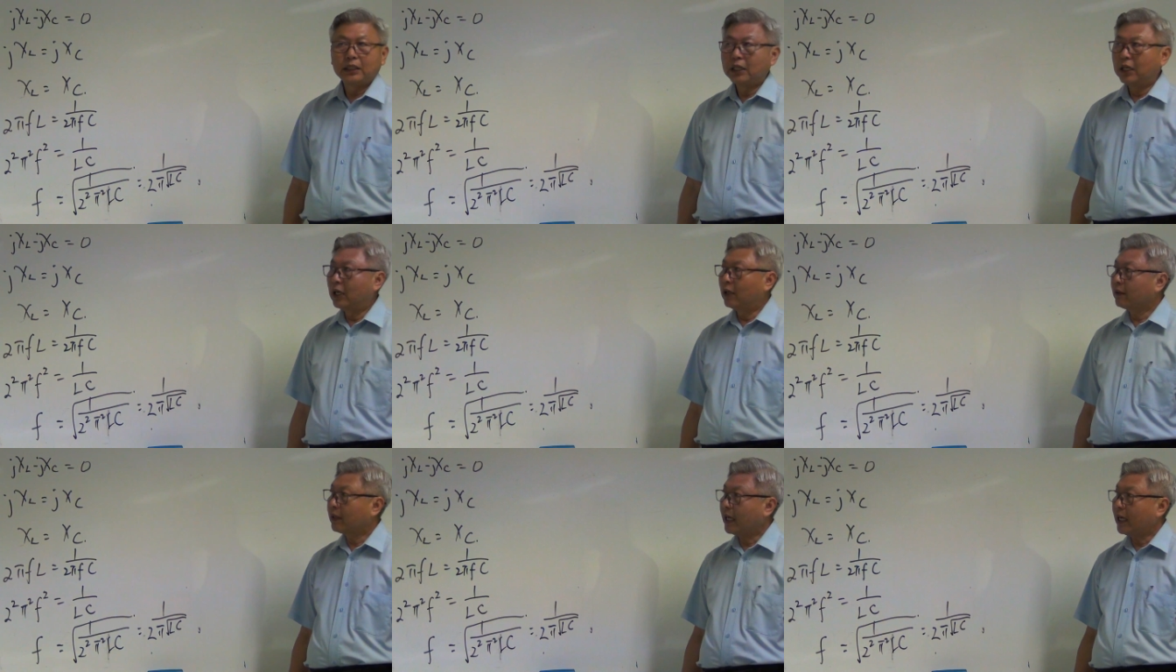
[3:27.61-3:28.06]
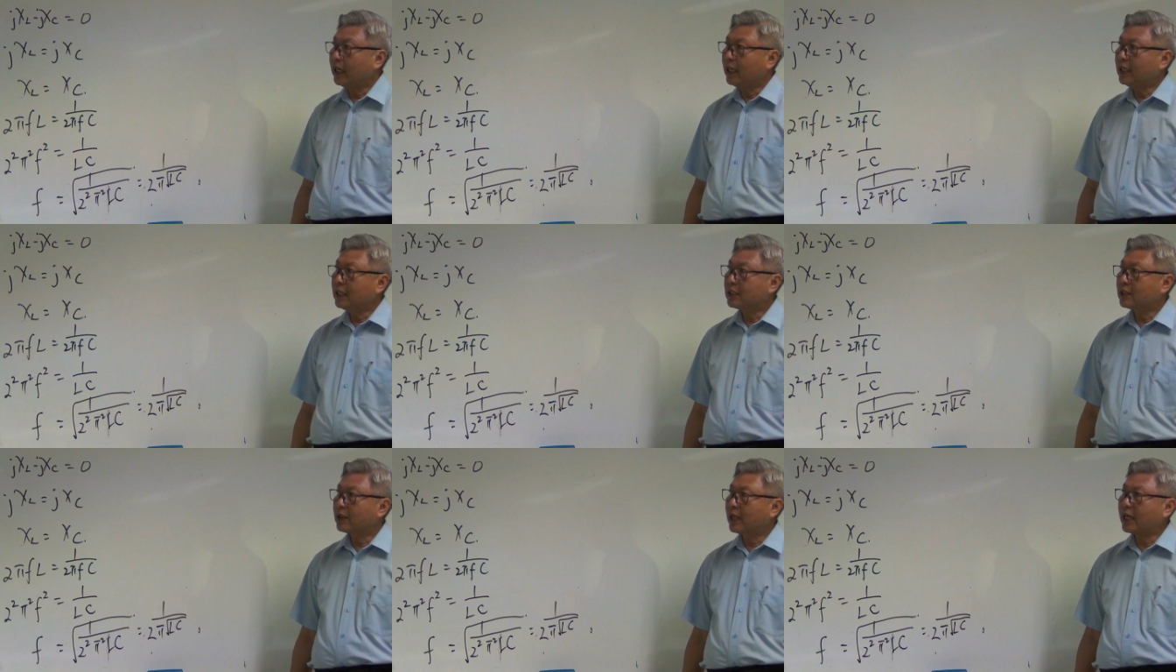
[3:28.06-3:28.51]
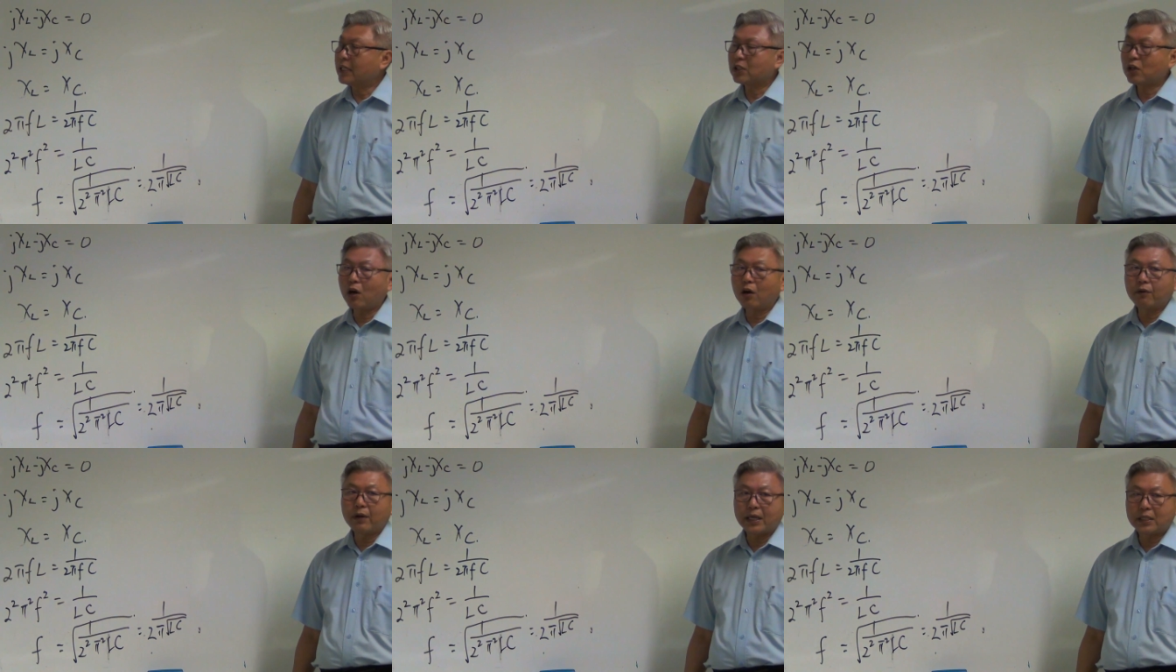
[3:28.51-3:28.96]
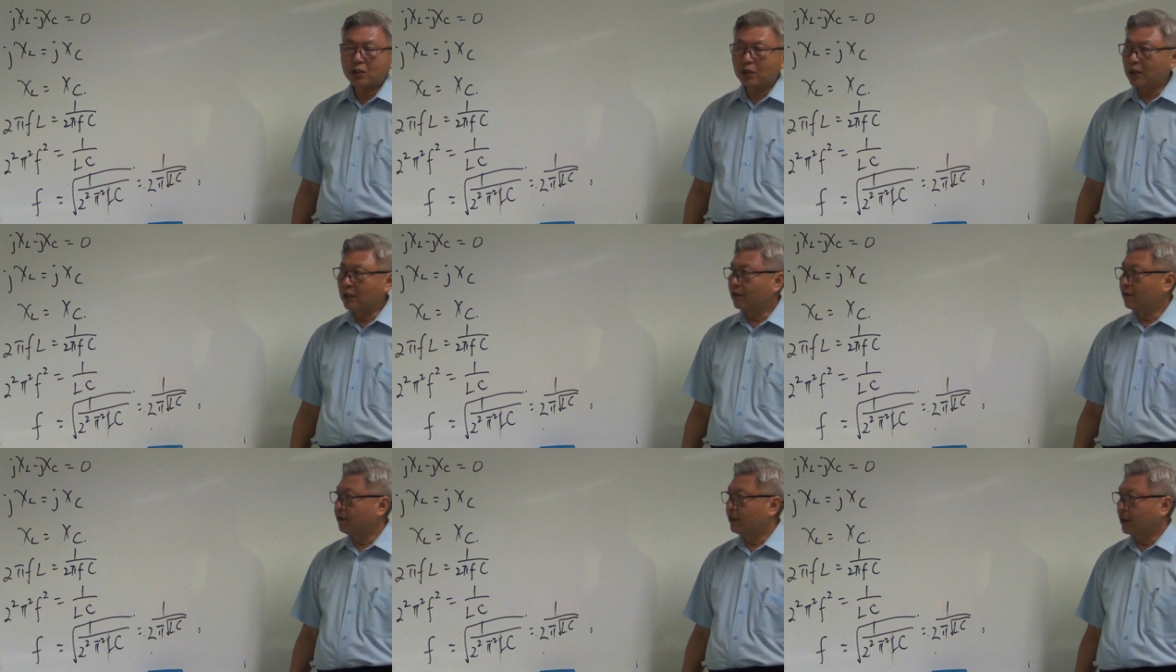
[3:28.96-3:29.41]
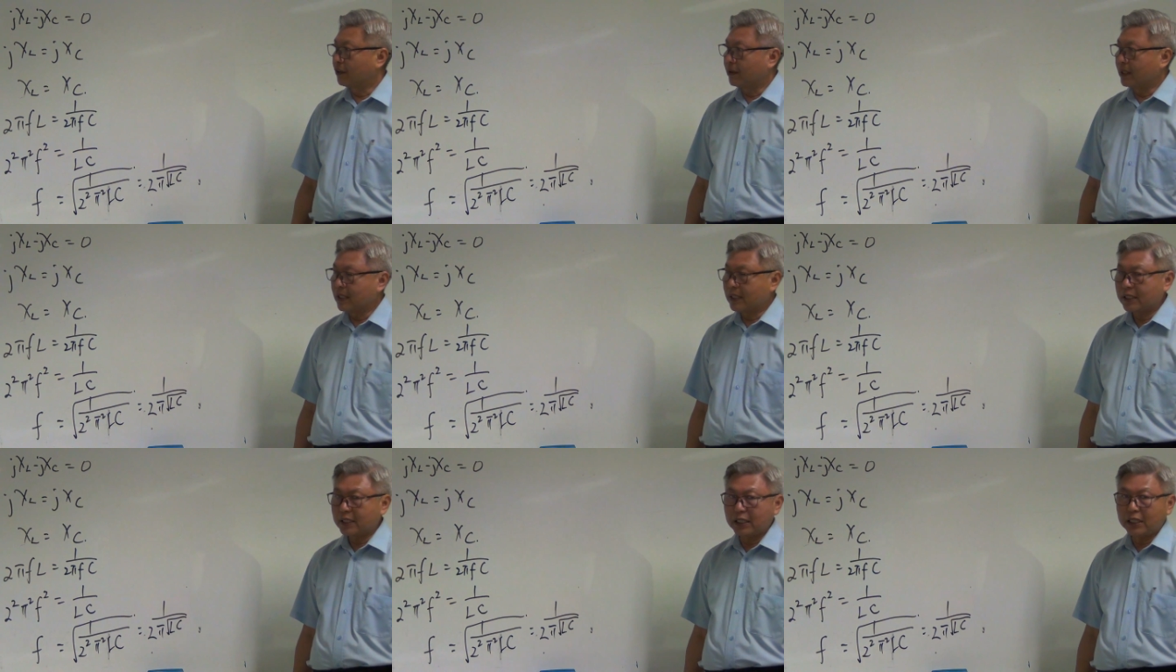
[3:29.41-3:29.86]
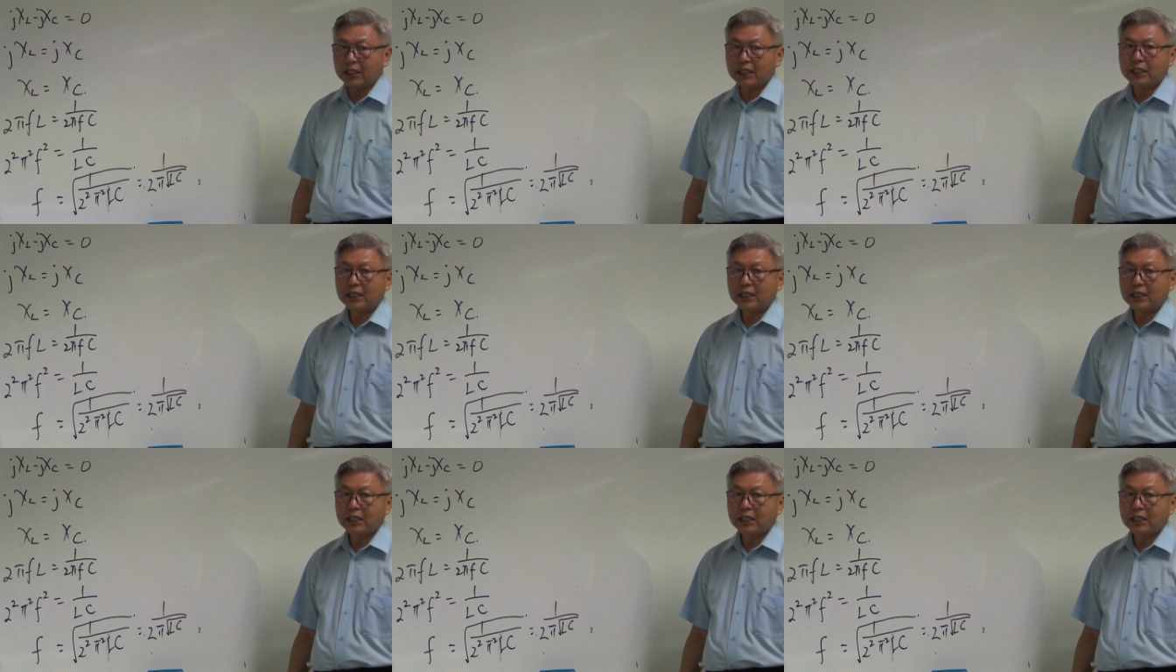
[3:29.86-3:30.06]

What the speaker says: Okay, so that's called resonant frequency.